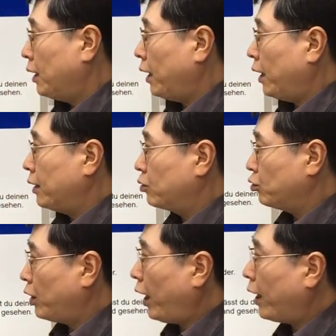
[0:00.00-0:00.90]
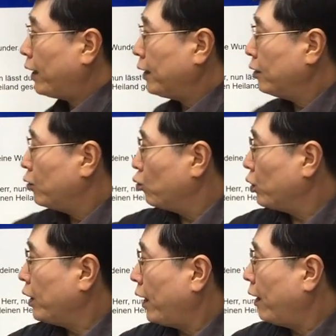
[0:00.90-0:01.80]
And today
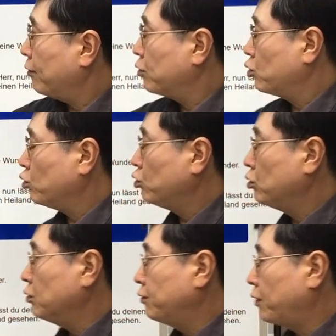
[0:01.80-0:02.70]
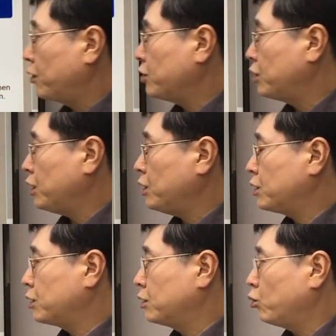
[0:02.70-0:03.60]
we have two
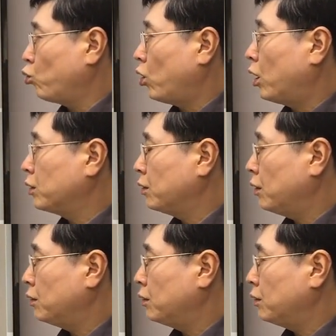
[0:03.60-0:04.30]
verses, one